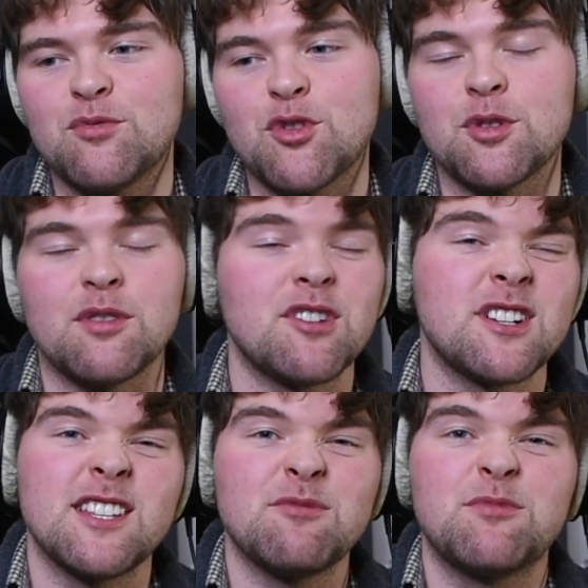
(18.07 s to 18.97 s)
through
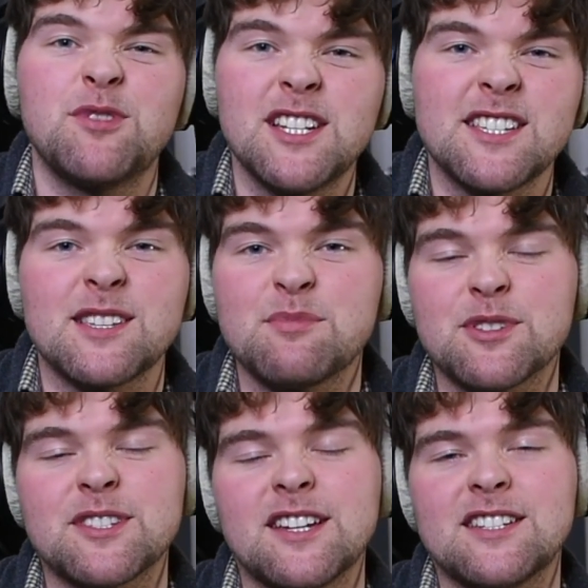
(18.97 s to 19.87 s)
a really simple set of